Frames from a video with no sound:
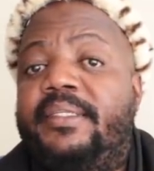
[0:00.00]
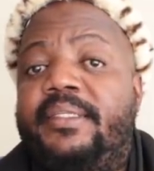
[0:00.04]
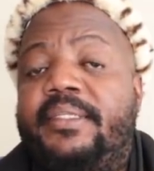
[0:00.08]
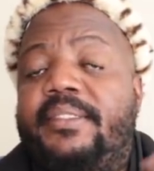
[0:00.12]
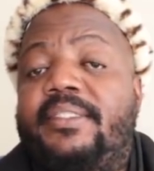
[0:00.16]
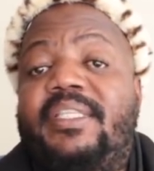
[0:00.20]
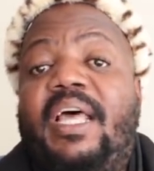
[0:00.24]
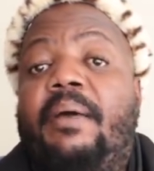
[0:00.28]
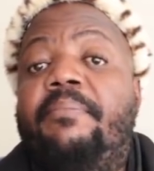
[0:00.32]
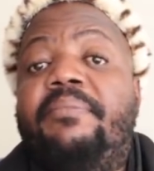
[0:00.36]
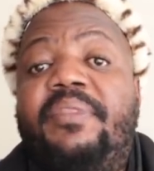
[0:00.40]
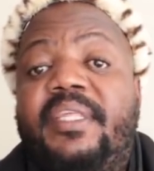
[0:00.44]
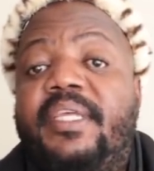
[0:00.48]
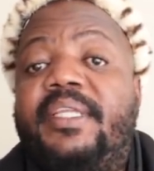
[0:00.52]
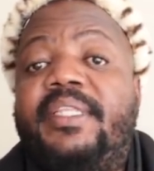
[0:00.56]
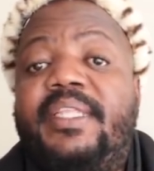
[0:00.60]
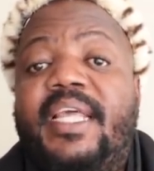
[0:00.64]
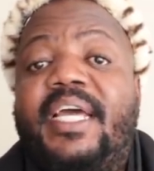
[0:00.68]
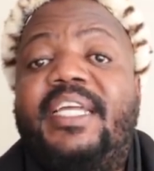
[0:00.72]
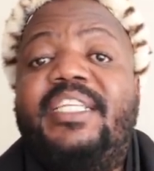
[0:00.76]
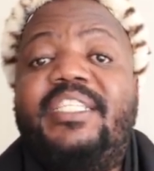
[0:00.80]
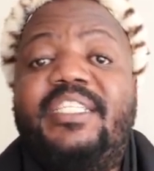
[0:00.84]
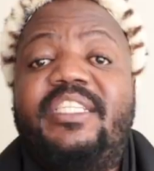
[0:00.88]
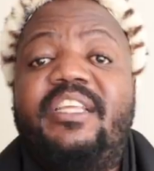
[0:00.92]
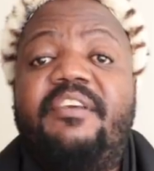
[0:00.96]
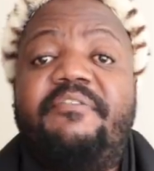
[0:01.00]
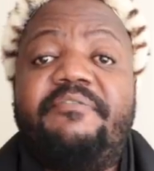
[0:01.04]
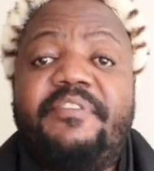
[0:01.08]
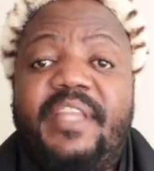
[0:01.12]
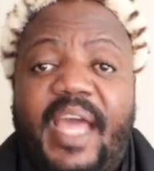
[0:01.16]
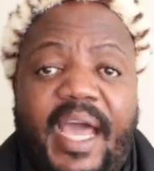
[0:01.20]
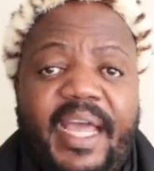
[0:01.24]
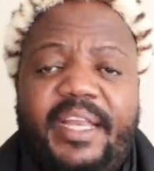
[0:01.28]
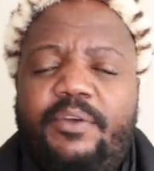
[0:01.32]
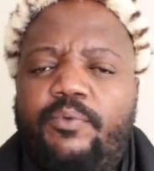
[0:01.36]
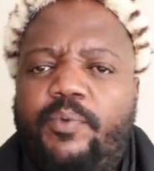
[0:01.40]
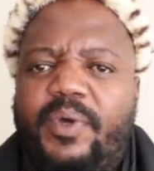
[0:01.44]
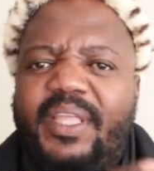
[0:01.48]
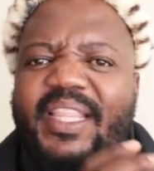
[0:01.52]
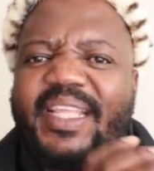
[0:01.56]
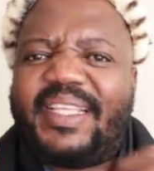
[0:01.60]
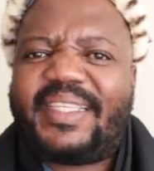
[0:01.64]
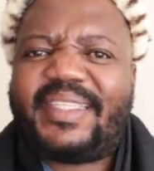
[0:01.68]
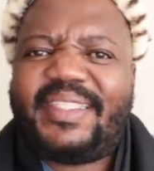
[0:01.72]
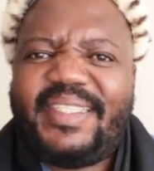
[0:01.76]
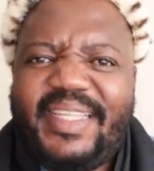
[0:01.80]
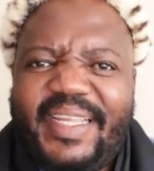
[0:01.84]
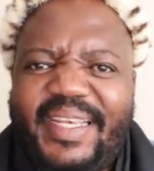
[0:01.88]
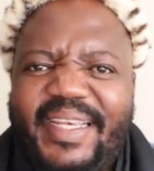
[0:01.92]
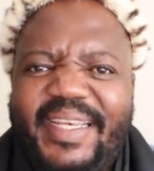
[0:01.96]
something that they've done, whether
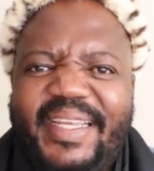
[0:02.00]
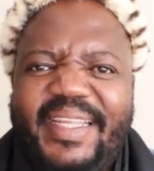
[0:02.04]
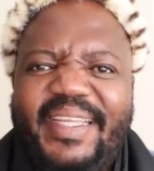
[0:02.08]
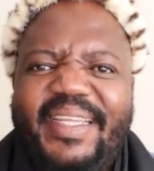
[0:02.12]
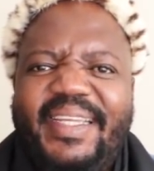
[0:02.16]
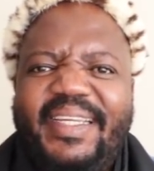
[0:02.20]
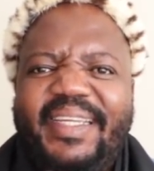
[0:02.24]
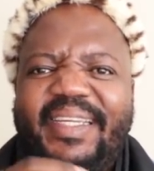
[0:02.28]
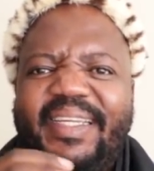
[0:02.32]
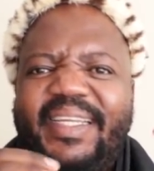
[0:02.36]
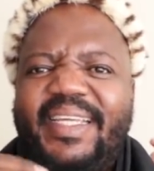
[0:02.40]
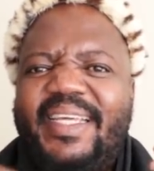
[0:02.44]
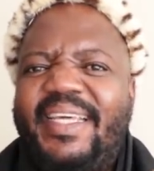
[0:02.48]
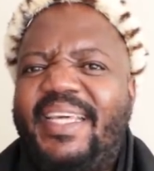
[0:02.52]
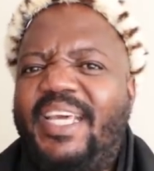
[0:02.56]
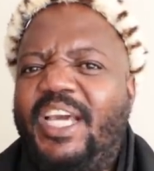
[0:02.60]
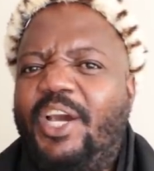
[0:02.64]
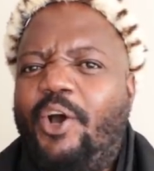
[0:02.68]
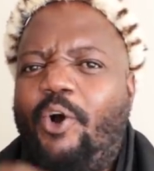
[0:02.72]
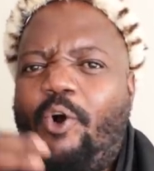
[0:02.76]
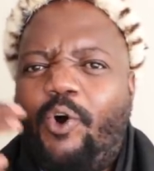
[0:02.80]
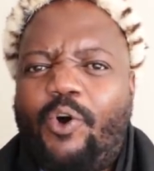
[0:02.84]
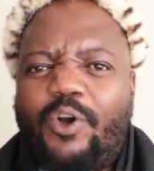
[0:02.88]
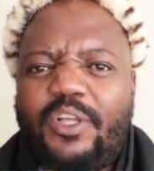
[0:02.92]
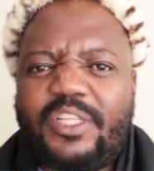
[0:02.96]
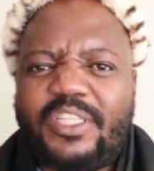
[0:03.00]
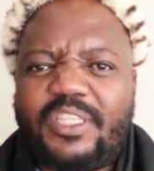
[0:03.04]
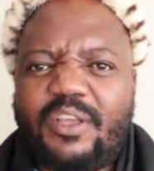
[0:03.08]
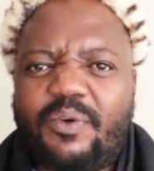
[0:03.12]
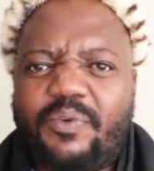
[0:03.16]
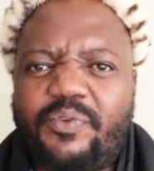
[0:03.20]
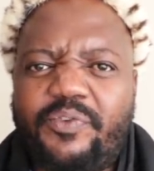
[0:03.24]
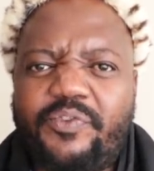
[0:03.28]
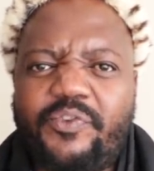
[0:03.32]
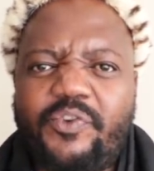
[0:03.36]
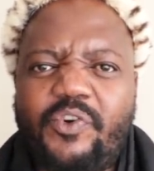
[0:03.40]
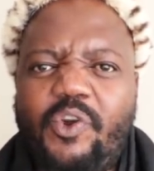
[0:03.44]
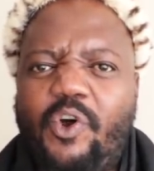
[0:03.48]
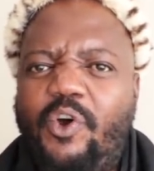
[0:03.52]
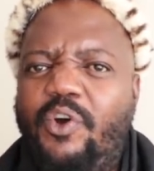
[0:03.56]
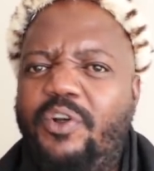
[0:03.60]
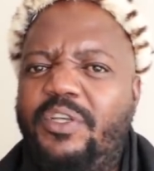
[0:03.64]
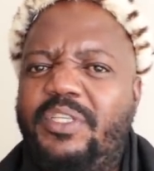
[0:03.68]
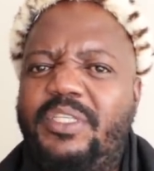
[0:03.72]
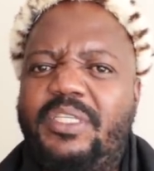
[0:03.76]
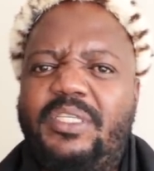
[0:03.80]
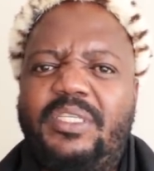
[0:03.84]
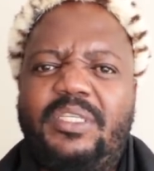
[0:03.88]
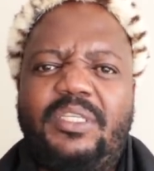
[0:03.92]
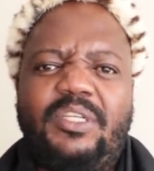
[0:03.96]
stealing or the
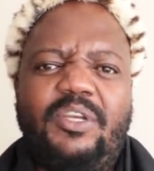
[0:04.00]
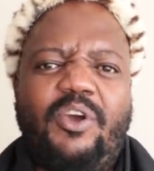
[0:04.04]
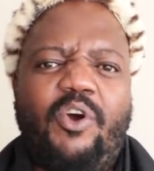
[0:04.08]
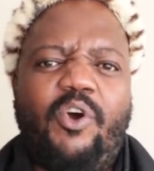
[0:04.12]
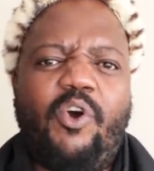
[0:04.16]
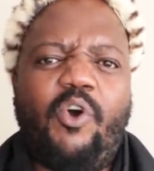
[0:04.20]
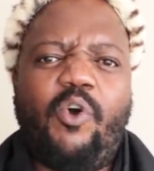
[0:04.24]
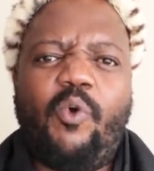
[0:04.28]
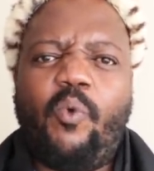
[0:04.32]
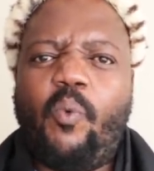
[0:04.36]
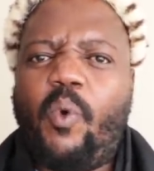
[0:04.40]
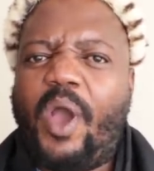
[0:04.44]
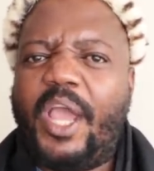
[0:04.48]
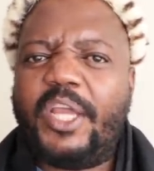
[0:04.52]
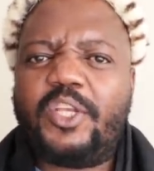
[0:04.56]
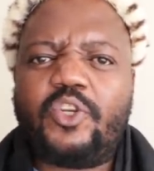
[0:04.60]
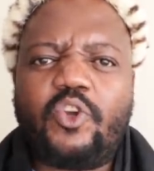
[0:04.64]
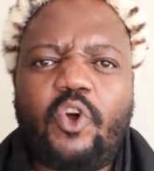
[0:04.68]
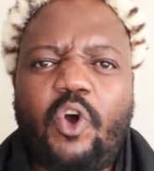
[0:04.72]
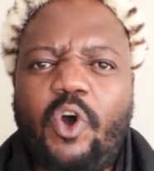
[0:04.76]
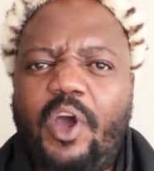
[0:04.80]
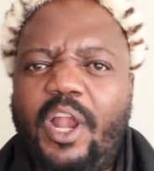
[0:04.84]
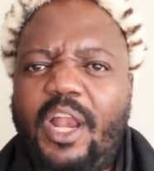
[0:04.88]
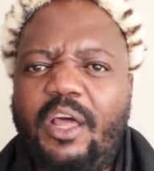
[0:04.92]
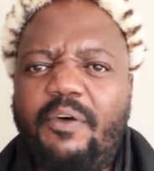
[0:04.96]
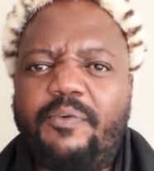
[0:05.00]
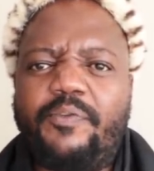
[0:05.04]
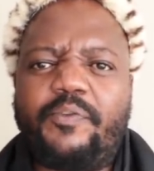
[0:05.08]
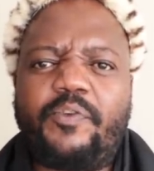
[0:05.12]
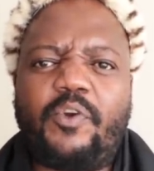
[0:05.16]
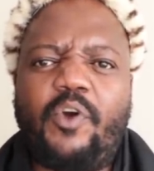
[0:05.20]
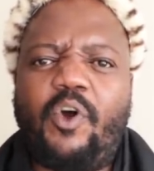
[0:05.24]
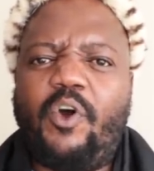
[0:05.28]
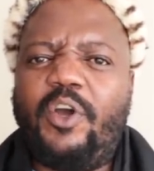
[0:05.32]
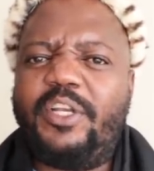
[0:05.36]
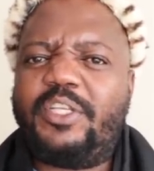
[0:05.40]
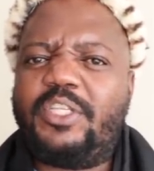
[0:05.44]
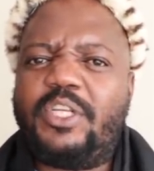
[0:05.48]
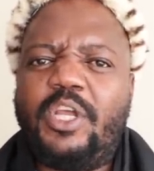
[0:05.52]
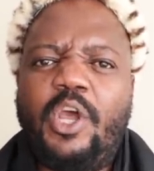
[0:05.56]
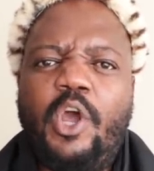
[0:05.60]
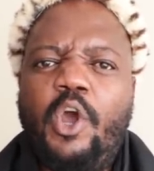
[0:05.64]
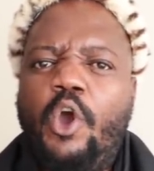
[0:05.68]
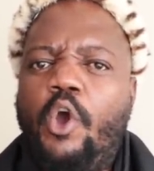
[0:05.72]
fraud or white collar fraud,